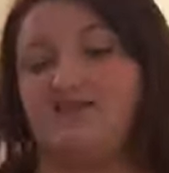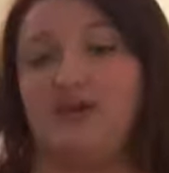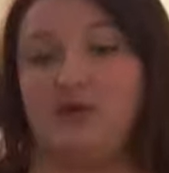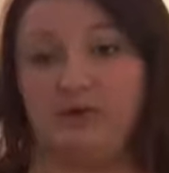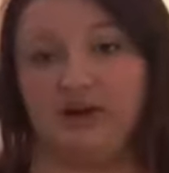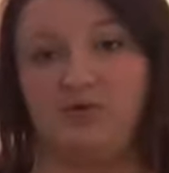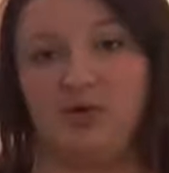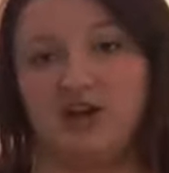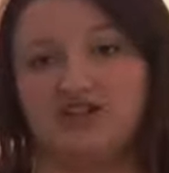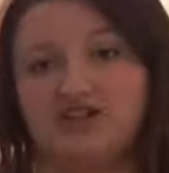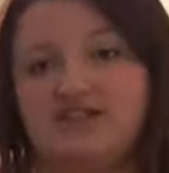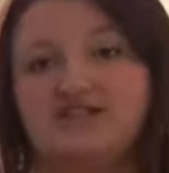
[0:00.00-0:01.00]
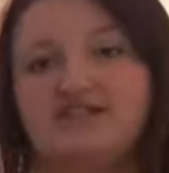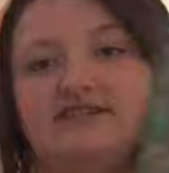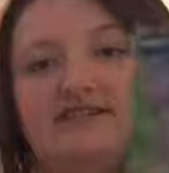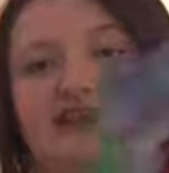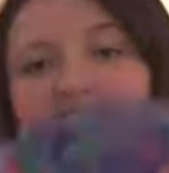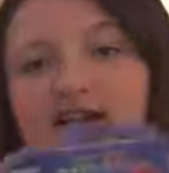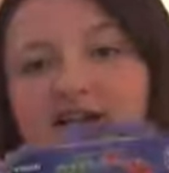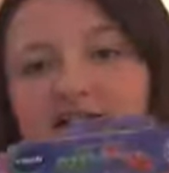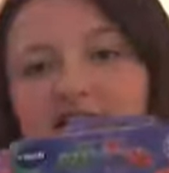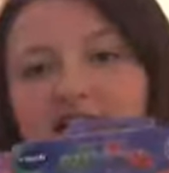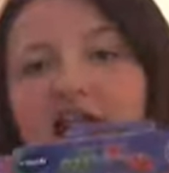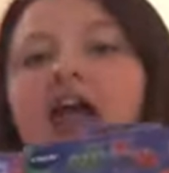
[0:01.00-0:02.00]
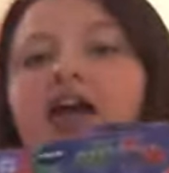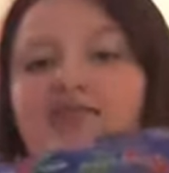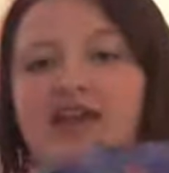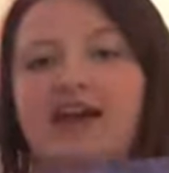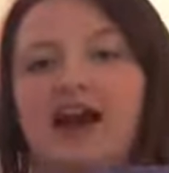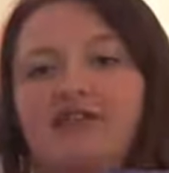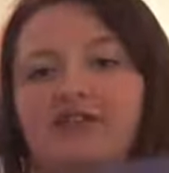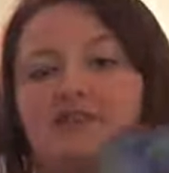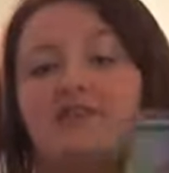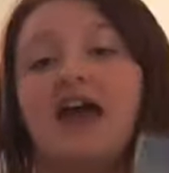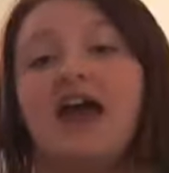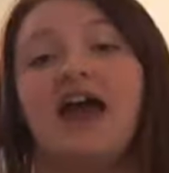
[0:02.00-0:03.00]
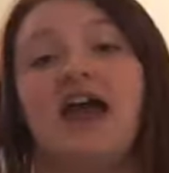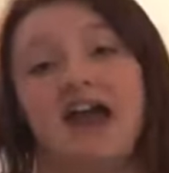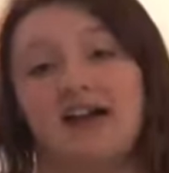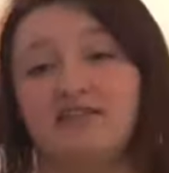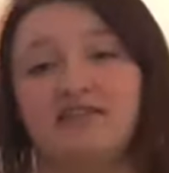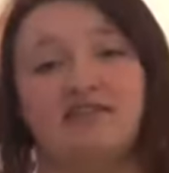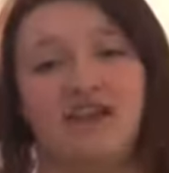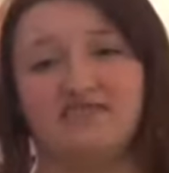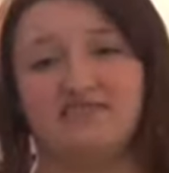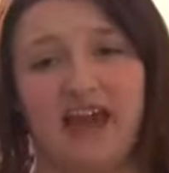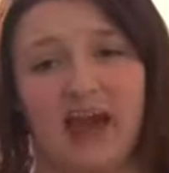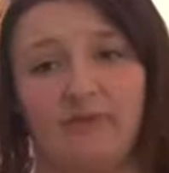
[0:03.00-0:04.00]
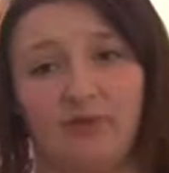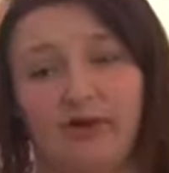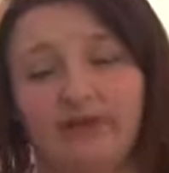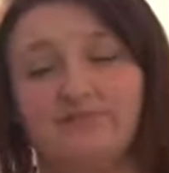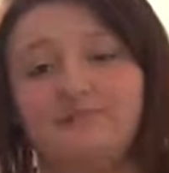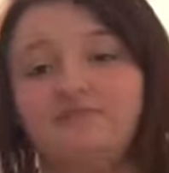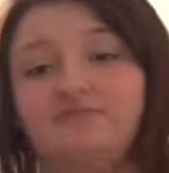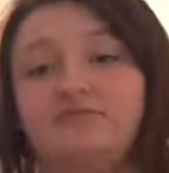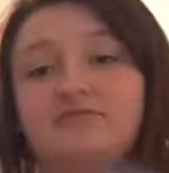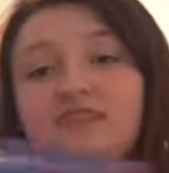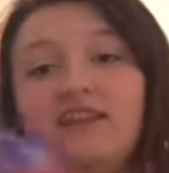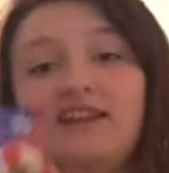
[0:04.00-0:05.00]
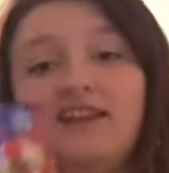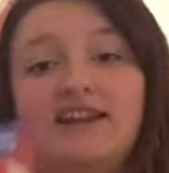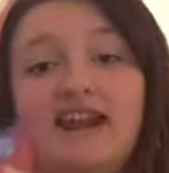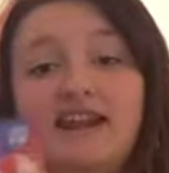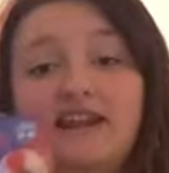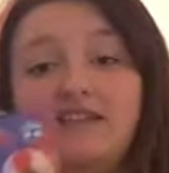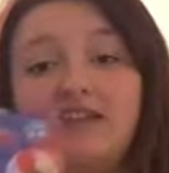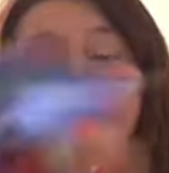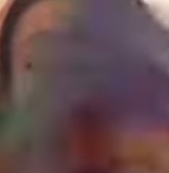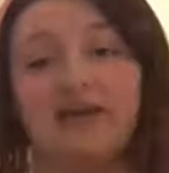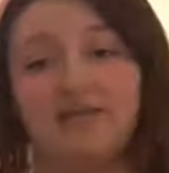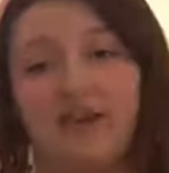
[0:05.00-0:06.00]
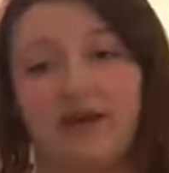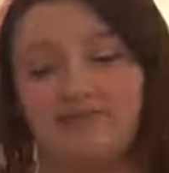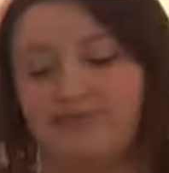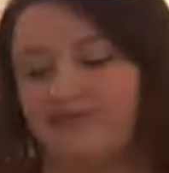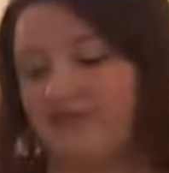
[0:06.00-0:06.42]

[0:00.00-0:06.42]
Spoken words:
They wanted watches, and they got them. Ella loves Catboy, and Nene loves Owlette.